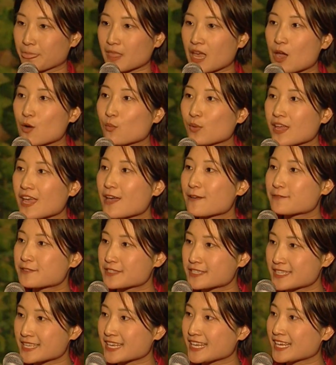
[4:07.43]
And we have
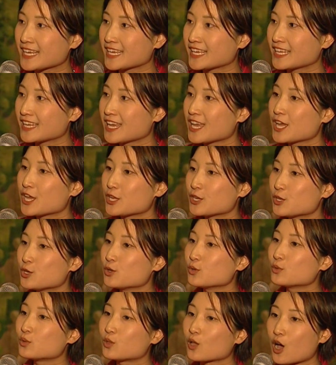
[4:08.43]
seen
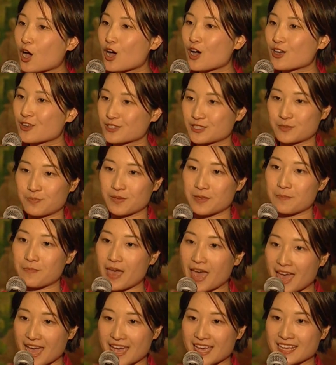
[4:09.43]
new laws be
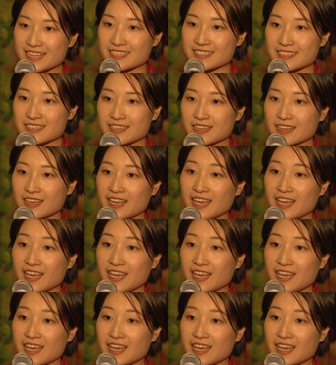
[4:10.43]
passed.